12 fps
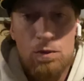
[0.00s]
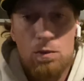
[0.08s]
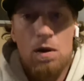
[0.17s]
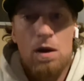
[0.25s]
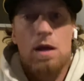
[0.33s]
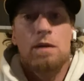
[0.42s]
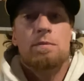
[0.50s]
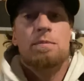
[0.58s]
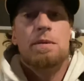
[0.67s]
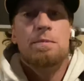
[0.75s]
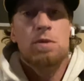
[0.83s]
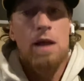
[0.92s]
What
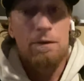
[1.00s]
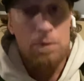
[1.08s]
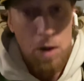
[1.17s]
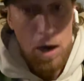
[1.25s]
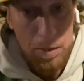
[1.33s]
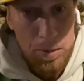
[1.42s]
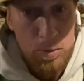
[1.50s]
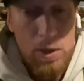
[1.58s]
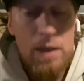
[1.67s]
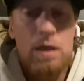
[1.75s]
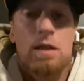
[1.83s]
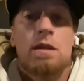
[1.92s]
people have a problem with